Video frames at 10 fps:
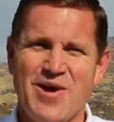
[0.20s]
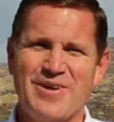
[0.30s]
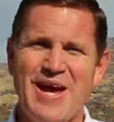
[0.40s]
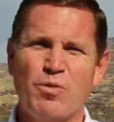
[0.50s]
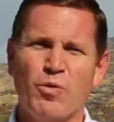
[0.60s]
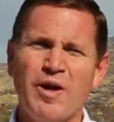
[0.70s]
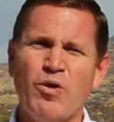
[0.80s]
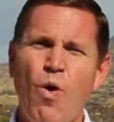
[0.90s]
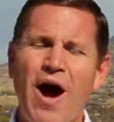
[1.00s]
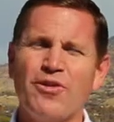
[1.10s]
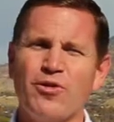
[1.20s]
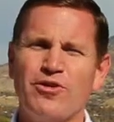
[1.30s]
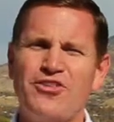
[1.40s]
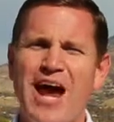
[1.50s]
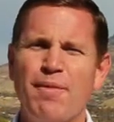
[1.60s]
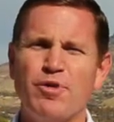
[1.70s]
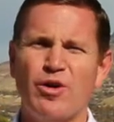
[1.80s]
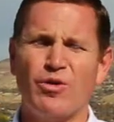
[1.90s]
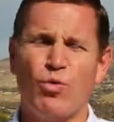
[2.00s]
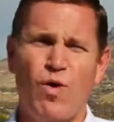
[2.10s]
Okay, well, we're going to walk through
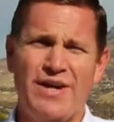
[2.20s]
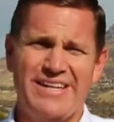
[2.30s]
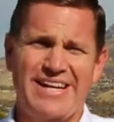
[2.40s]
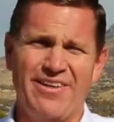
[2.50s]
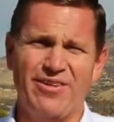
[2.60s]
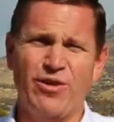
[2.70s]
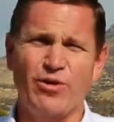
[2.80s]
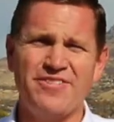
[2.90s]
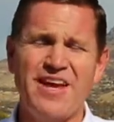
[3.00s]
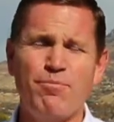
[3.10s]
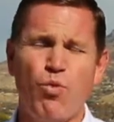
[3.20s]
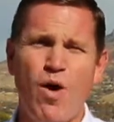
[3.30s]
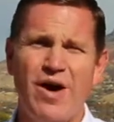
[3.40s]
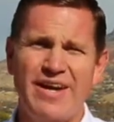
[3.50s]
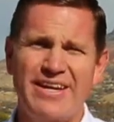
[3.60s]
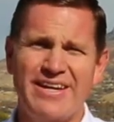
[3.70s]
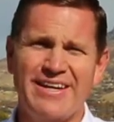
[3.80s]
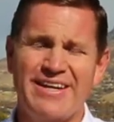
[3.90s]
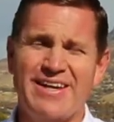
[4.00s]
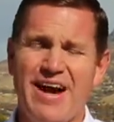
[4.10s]
chapter 1 together, or step
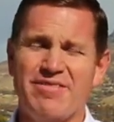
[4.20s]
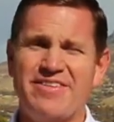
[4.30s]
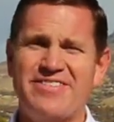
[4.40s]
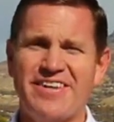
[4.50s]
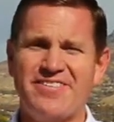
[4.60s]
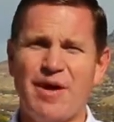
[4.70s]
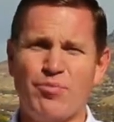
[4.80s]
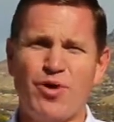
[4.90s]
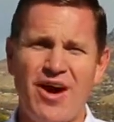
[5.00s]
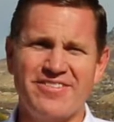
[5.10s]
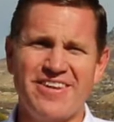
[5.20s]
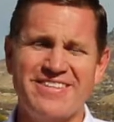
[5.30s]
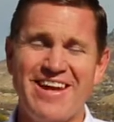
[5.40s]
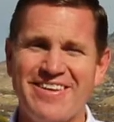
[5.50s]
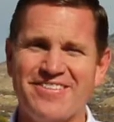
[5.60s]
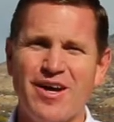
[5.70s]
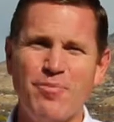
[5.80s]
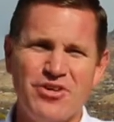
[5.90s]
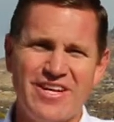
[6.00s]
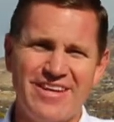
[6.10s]
1 of the 6-step process. Now, the
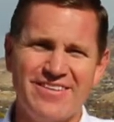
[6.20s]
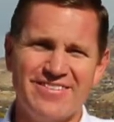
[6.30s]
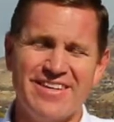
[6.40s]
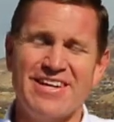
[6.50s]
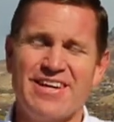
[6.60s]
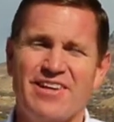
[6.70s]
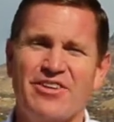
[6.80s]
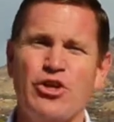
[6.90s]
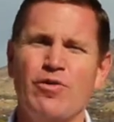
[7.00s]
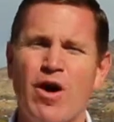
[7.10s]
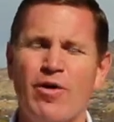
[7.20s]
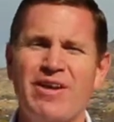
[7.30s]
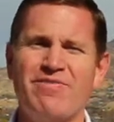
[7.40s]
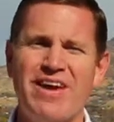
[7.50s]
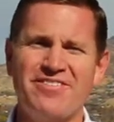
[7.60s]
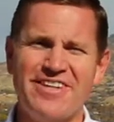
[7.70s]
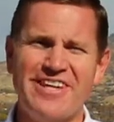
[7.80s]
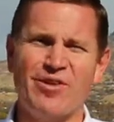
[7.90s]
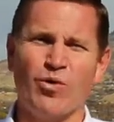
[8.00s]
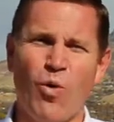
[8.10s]
assumption is that you've already invested
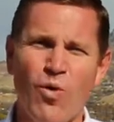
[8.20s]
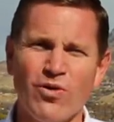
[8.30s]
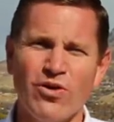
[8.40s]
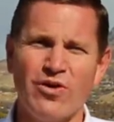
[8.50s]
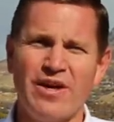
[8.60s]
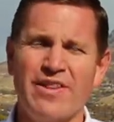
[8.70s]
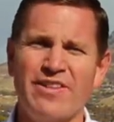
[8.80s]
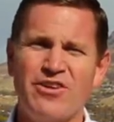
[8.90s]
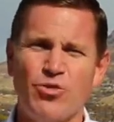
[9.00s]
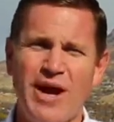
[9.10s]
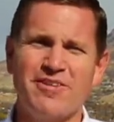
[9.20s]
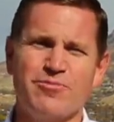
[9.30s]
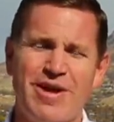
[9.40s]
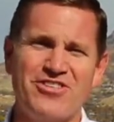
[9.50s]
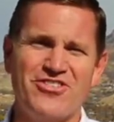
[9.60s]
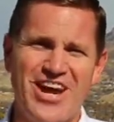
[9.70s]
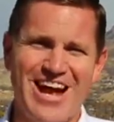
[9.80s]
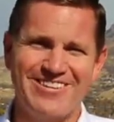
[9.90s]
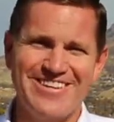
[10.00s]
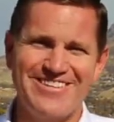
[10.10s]
in or ordered the Transformation
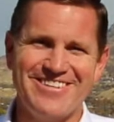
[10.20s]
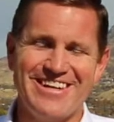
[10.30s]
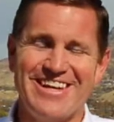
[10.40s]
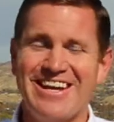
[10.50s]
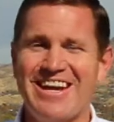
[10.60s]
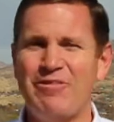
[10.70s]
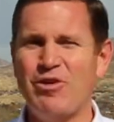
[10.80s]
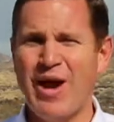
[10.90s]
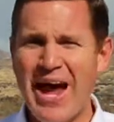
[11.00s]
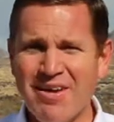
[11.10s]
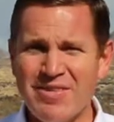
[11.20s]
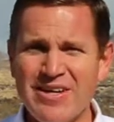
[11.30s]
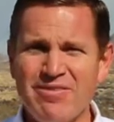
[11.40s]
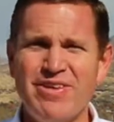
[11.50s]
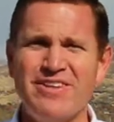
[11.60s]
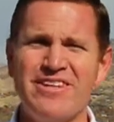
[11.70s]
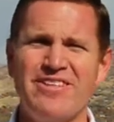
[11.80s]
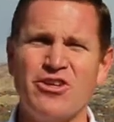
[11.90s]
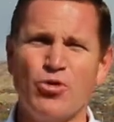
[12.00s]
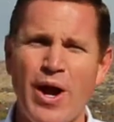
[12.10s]
Challenge. If you haven't,
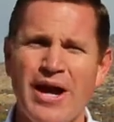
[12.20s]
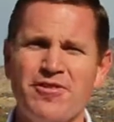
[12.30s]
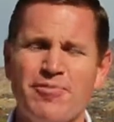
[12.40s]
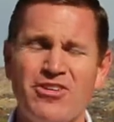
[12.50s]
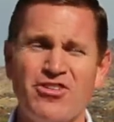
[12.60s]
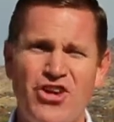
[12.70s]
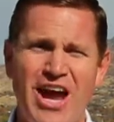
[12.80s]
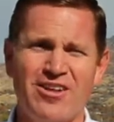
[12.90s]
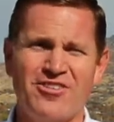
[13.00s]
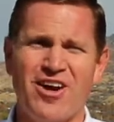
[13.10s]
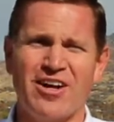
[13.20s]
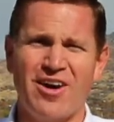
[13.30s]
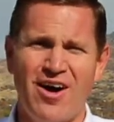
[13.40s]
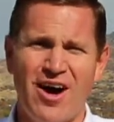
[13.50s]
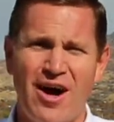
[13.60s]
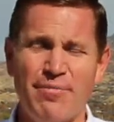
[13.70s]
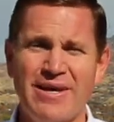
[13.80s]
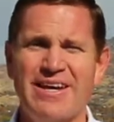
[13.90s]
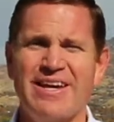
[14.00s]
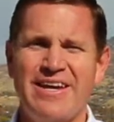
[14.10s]
visit
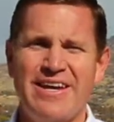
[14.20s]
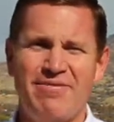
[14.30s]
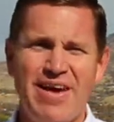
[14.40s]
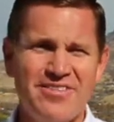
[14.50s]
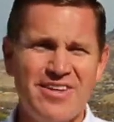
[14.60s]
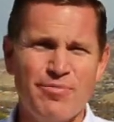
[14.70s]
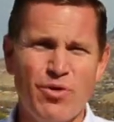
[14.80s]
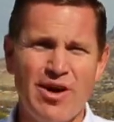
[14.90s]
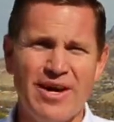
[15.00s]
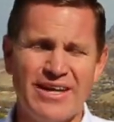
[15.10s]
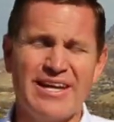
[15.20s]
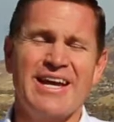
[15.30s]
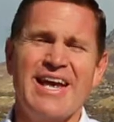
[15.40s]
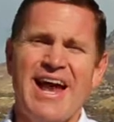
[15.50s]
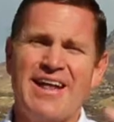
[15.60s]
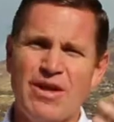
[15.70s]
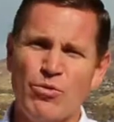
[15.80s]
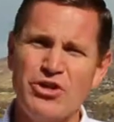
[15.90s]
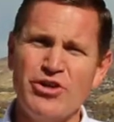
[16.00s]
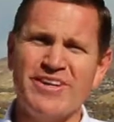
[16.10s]
thetransformationchallenge.com, invest in the book, and then
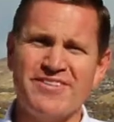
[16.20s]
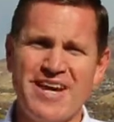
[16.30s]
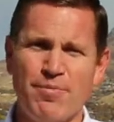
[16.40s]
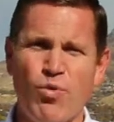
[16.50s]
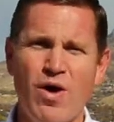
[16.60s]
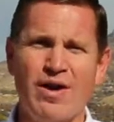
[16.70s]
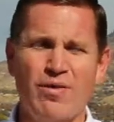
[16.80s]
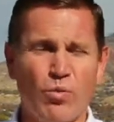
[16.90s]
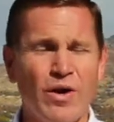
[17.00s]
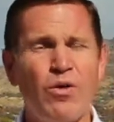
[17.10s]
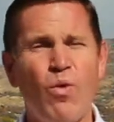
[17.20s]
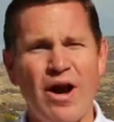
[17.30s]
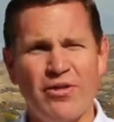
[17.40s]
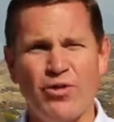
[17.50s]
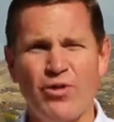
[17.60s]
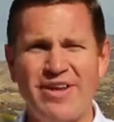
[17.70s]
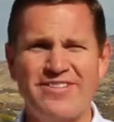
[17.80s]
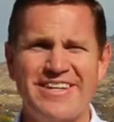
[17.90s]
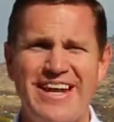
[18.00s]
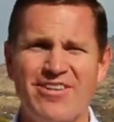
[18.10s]
when you get to step 1, we're going to walk through this
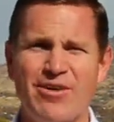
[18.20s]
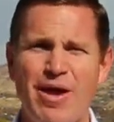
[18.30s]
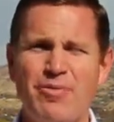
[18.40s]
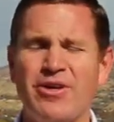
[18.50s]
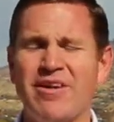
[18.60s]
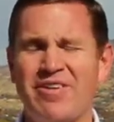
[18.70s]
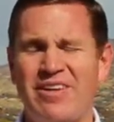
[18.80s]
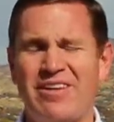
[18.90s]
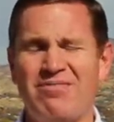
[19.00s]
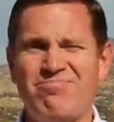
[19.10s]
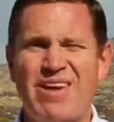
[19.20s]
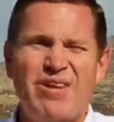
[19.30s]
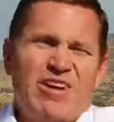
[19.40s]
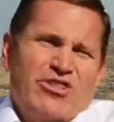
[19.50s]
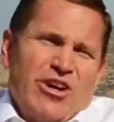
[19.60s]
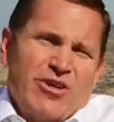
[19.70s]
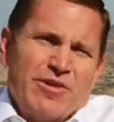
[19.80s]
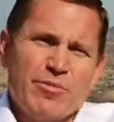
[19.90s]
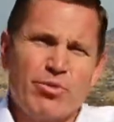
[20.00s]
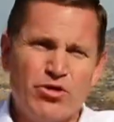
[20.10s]
together and maybe you give it, share a
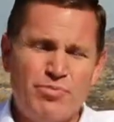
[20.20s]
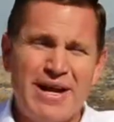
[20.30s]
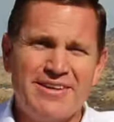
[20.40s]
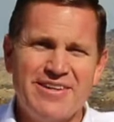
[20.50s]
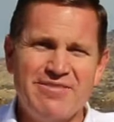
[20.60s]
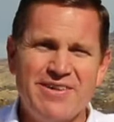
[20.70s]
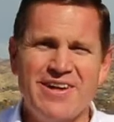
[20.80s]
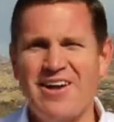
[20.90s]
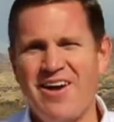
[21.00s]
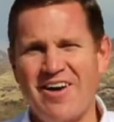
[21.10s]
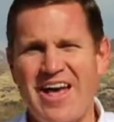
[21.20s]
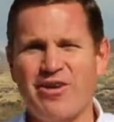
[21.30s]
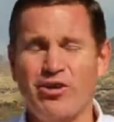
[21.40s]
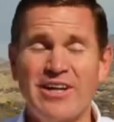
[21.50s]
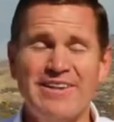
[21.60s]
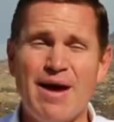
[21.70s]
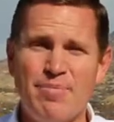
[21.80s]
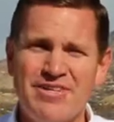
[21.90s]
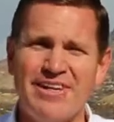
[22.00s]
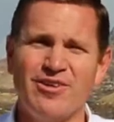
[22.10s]
different perspective on how to look at that
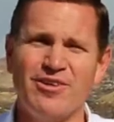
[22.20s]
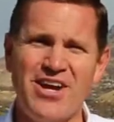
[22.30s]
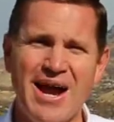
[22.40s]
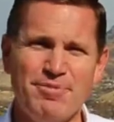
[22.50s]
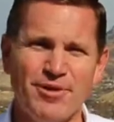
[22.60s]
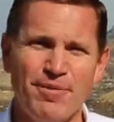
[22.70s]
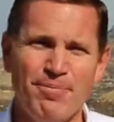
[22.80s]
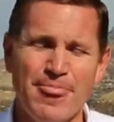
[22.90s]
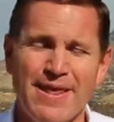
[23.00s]
particular chapter.